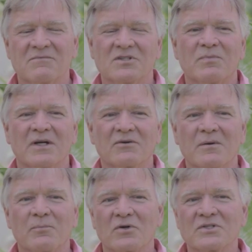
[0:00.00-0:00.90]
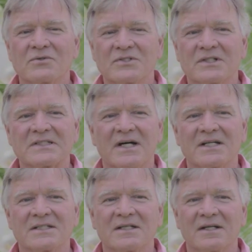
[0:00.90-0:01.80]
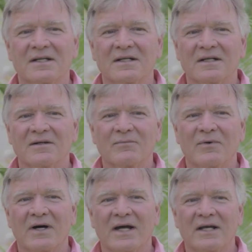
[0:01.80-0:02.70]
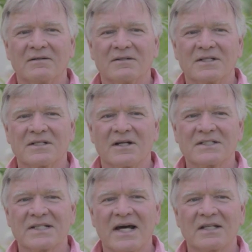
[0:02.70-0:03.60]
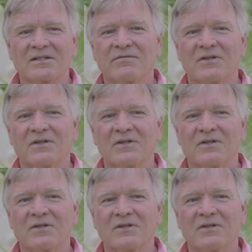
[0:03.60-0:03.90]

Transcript: there's been great personal success. by just understanding the